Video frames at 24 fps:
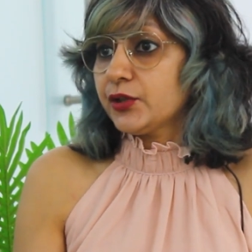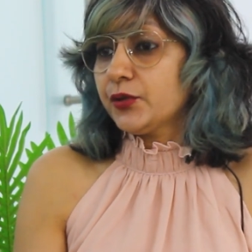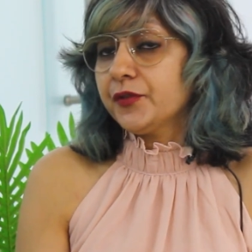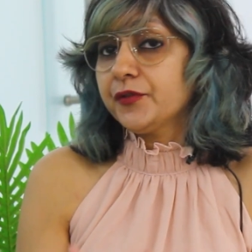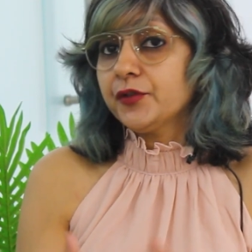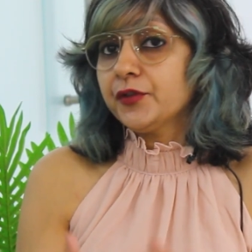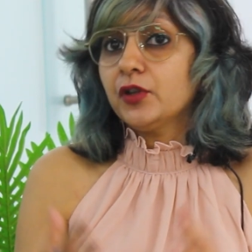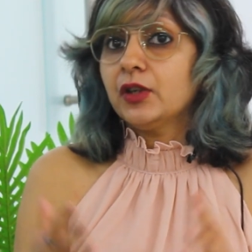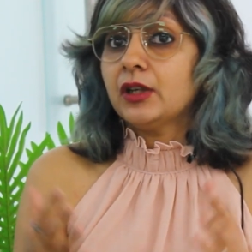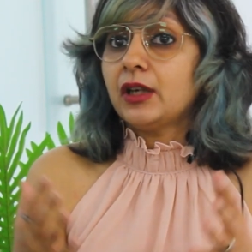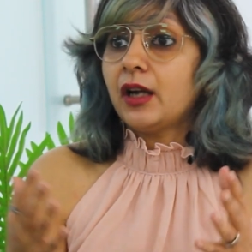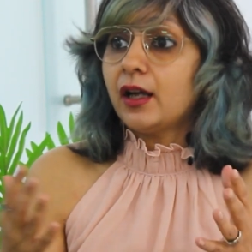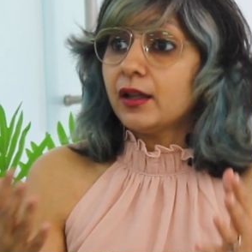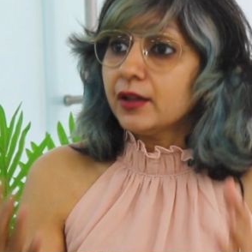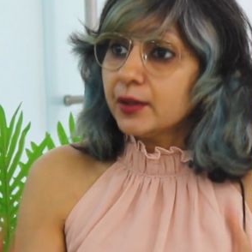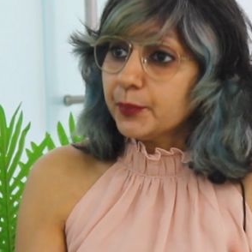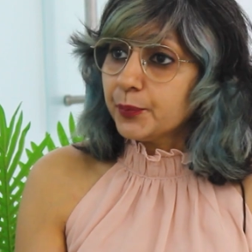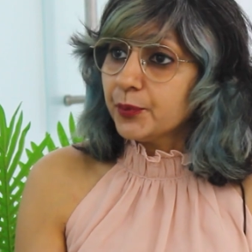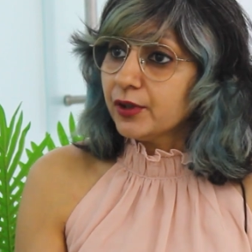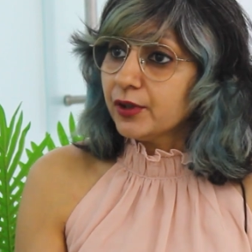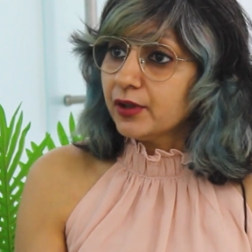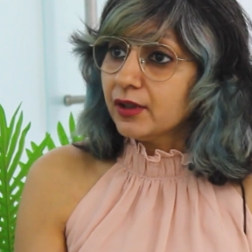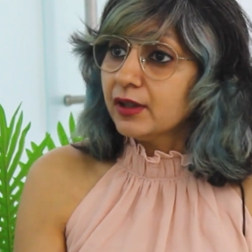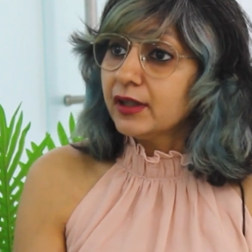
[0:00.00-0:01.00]
So if you're an
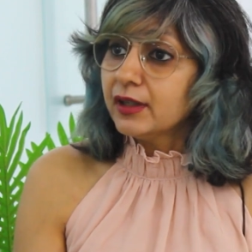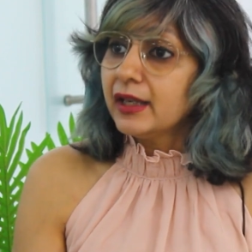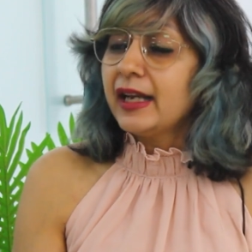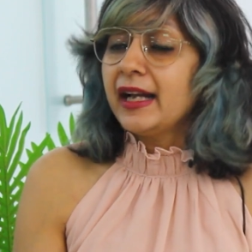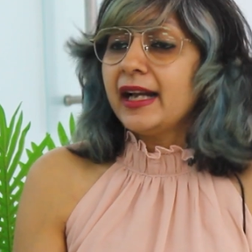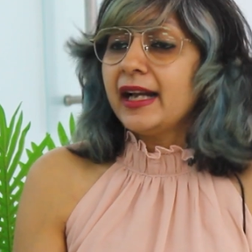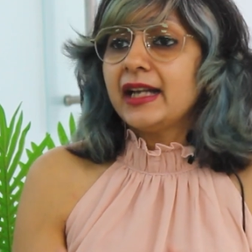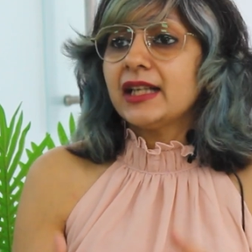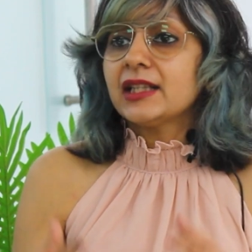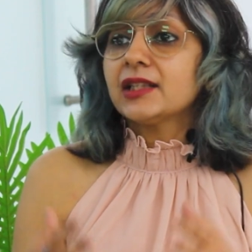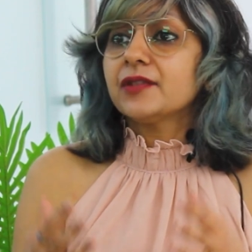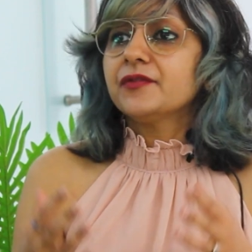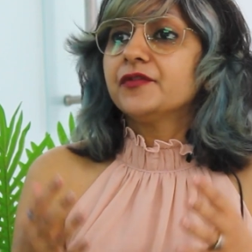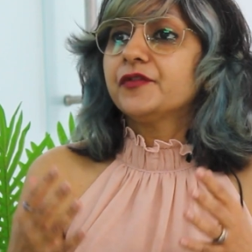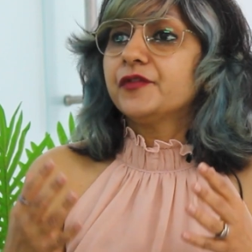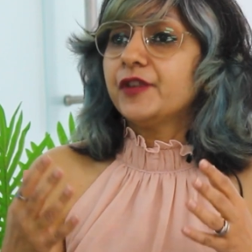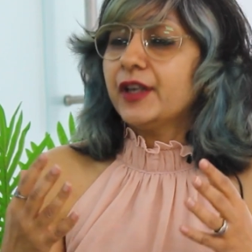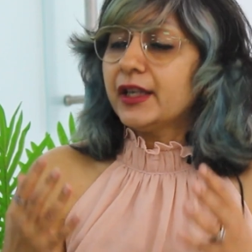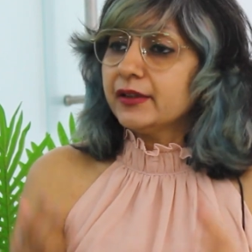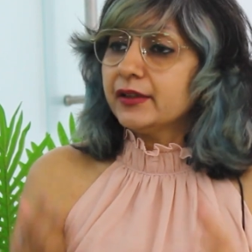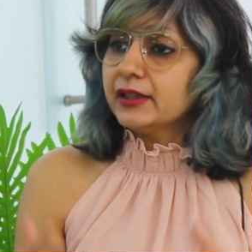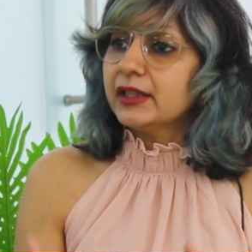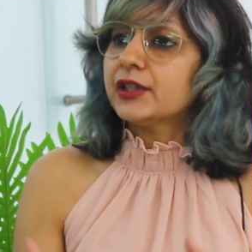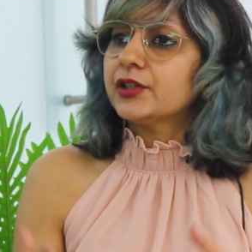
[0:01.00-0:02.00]
entrepreneur, it's
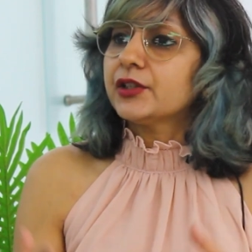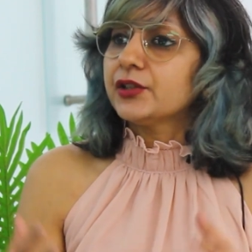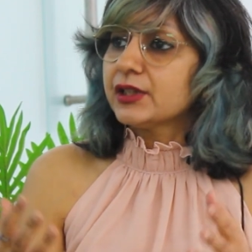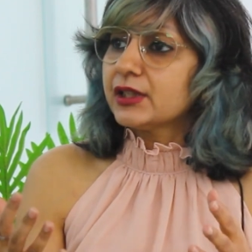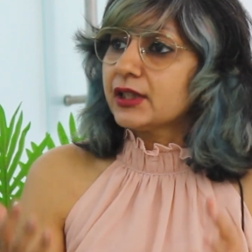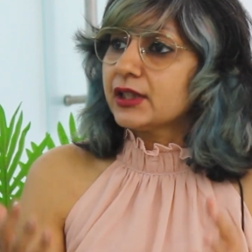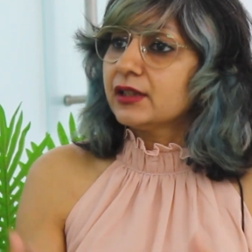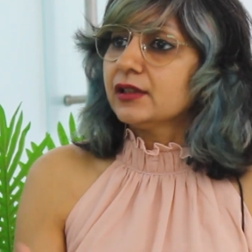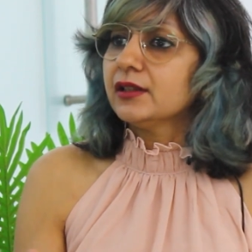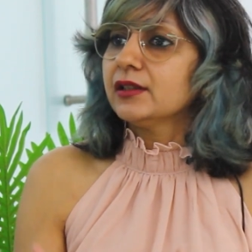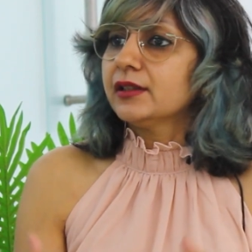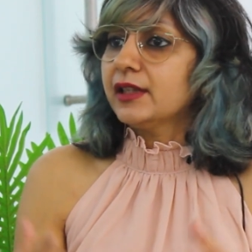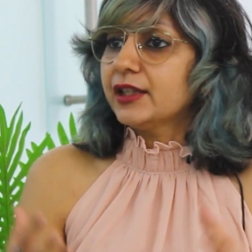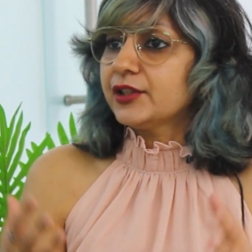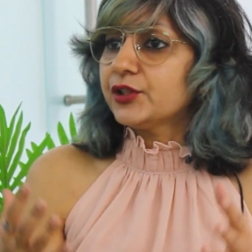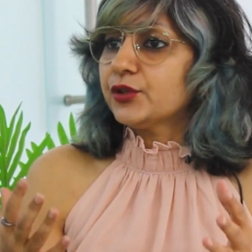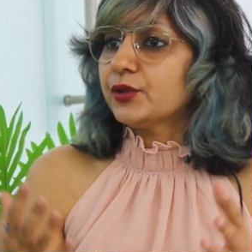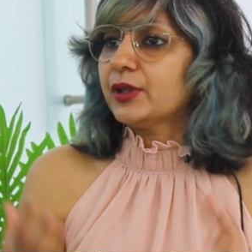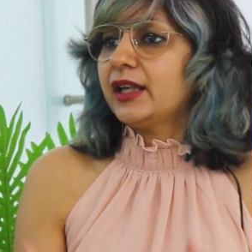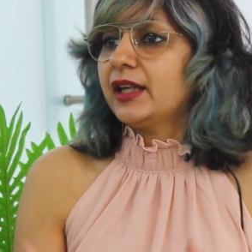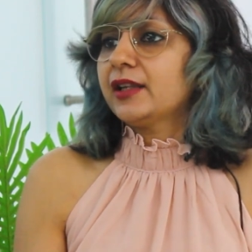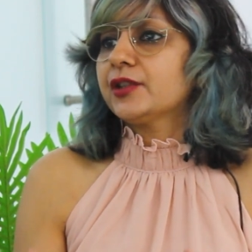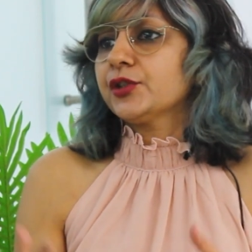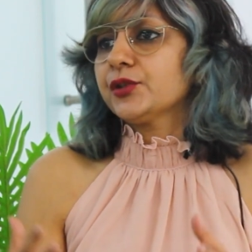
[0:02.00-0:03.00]
very critical that
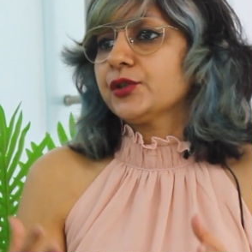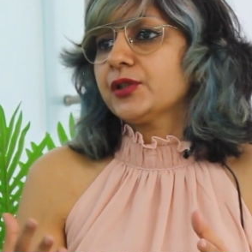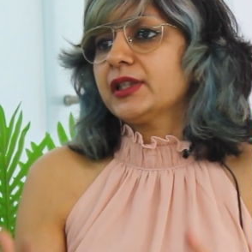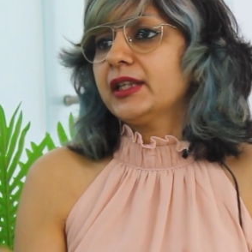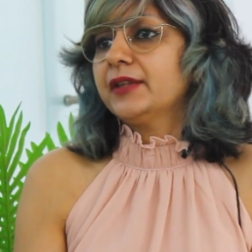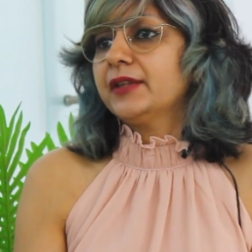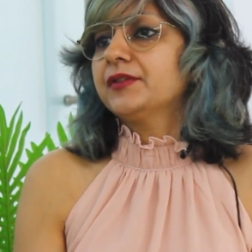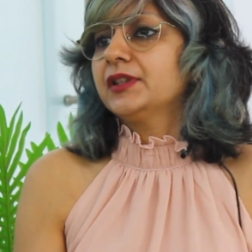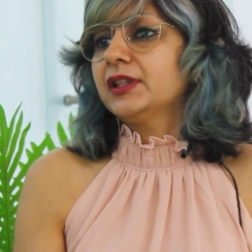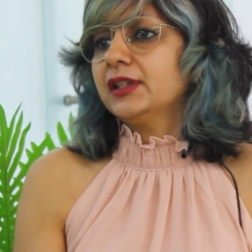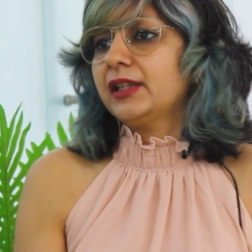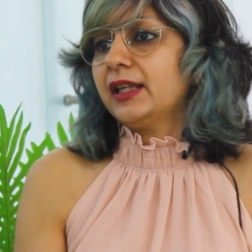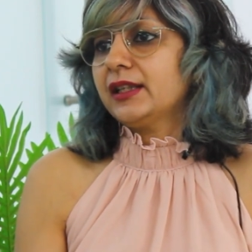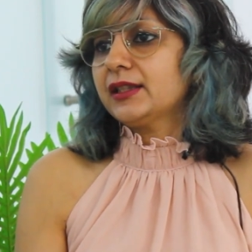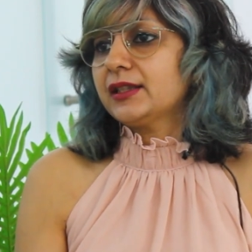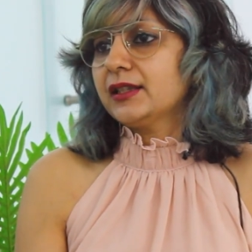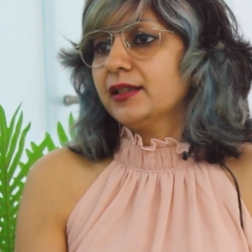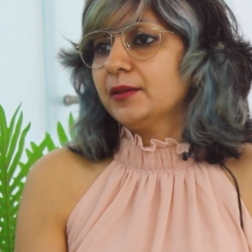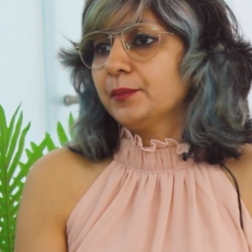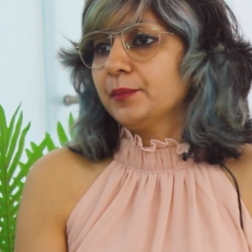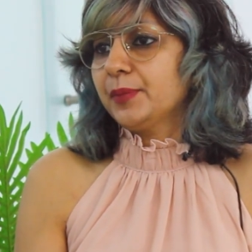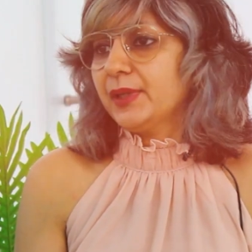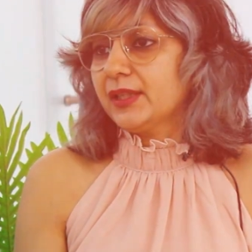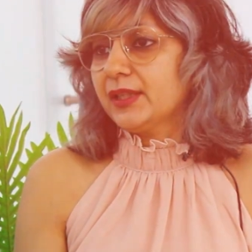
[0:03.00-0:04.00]
you get your safety nets in